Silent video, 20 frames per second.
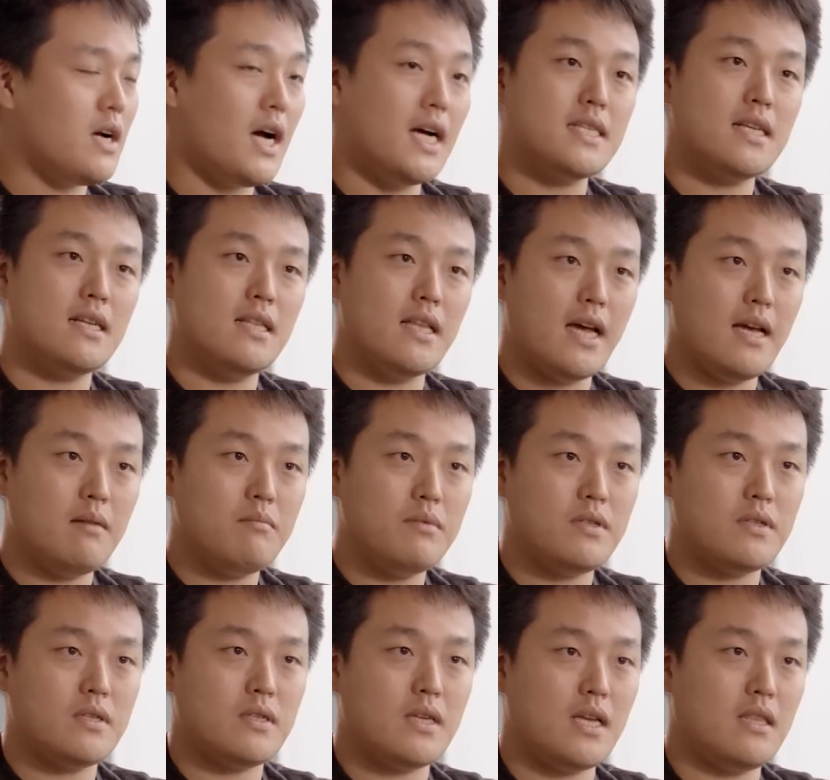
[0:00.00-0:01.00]
Gaza
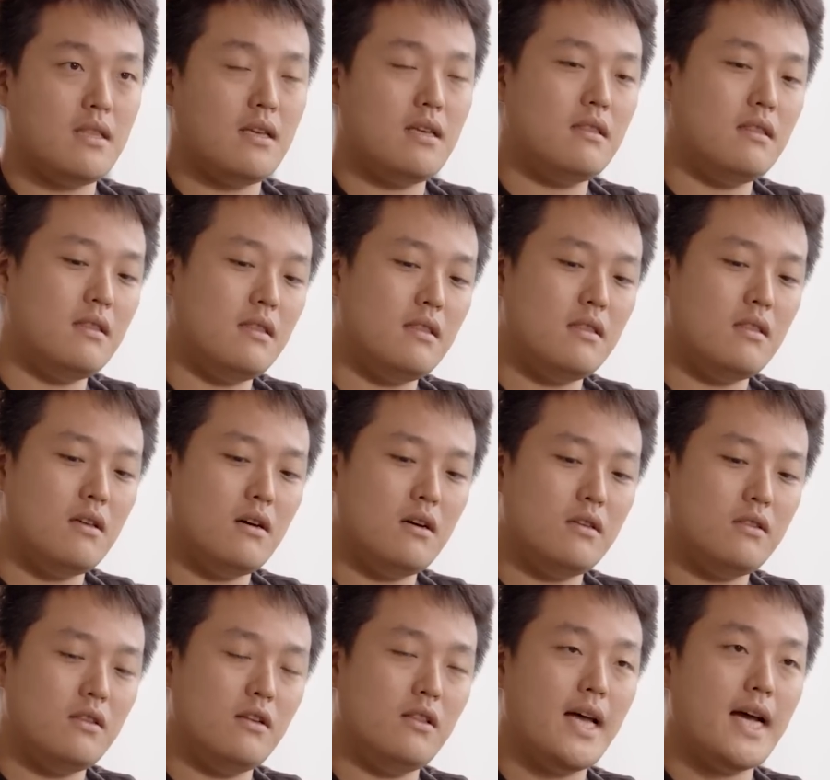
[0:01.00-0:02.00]
Labs, and then
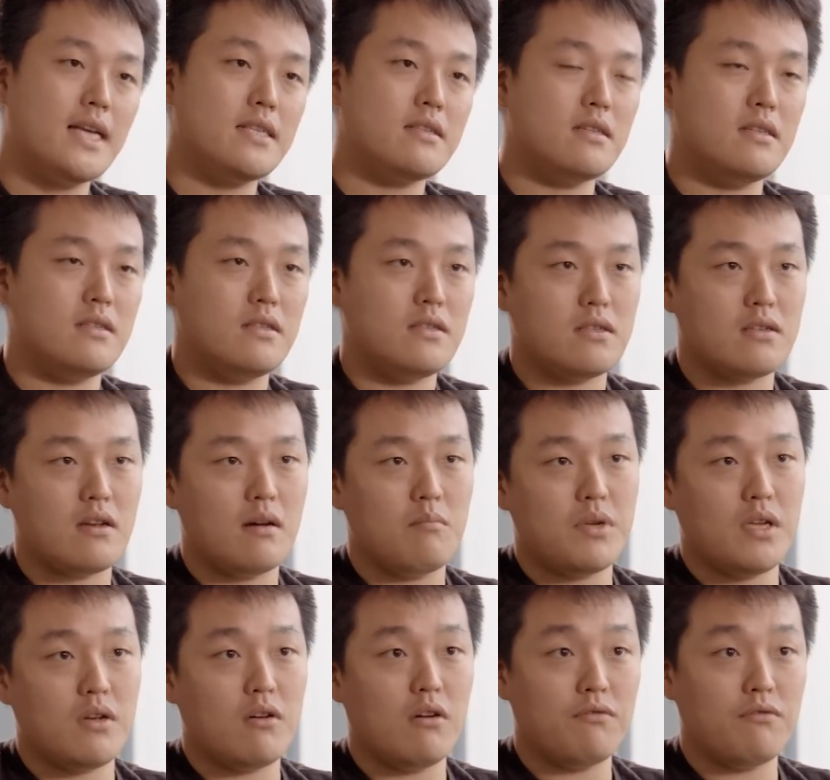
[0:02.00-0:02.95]
the last is this company